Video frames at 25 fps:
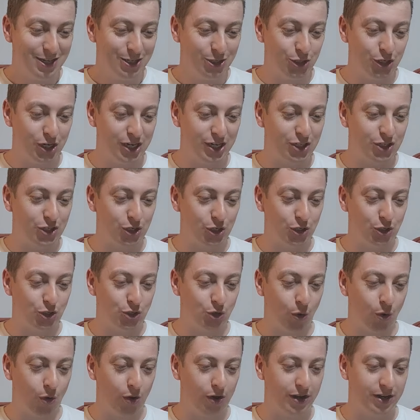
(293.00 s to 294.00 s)
Jason
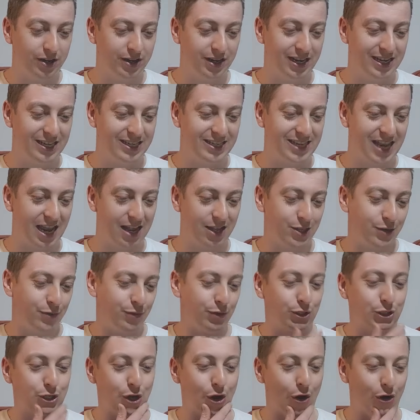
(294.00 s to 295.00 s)
Jordan is set to
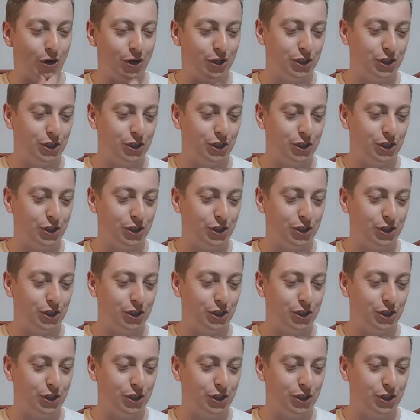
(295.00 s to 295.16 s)
return